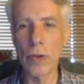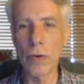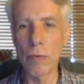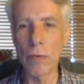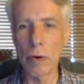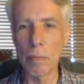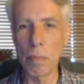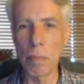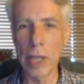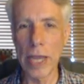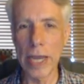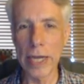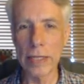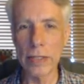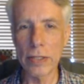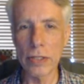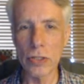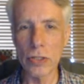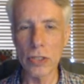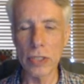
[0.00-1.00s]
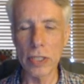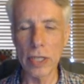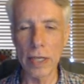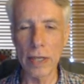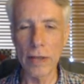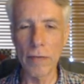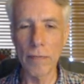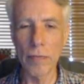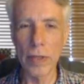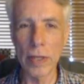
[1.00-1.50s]
where black just
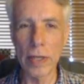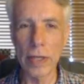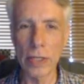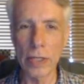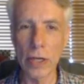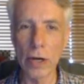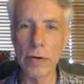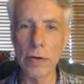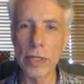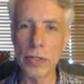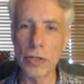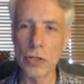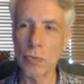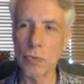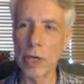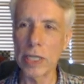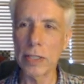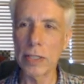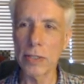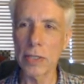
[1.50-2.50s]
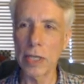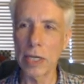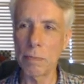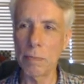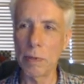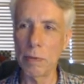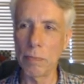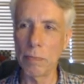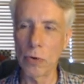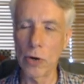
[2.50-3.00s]
uh, encourages white to set up
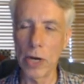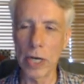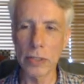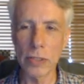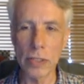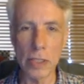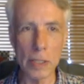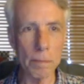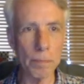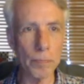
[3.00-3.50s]
a Maroczy.